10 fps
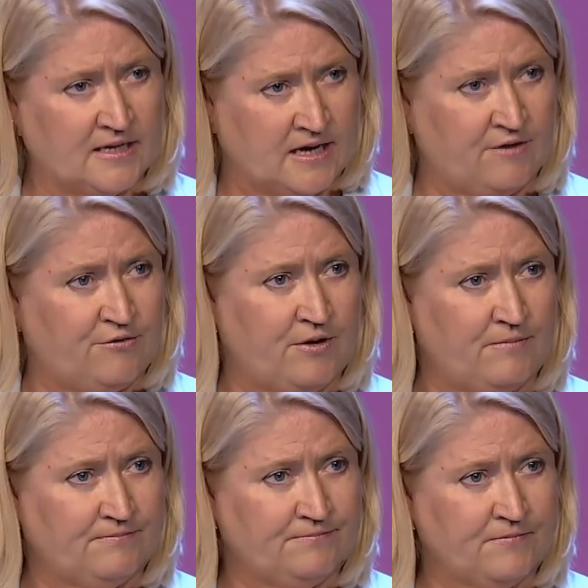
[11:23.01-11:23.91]
country.
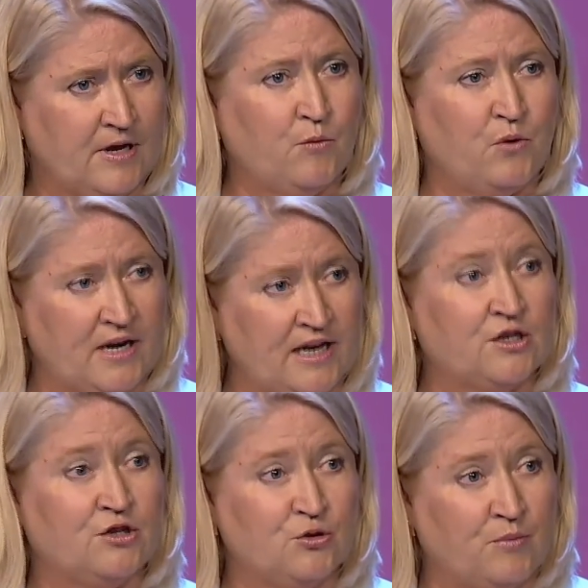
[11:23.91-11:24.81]
We need
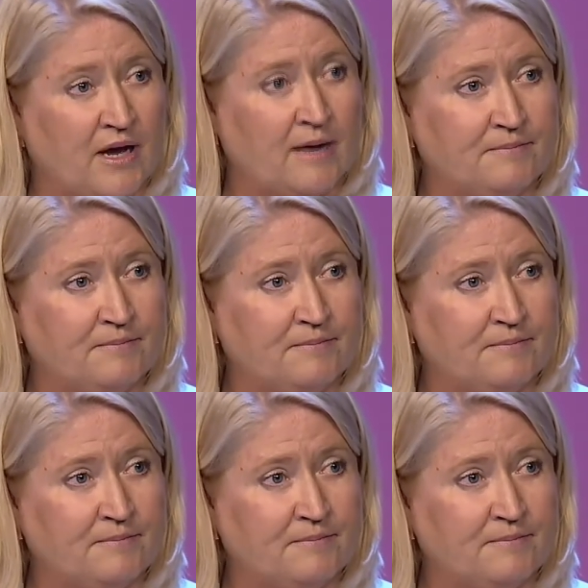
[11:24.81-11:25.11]
to do better.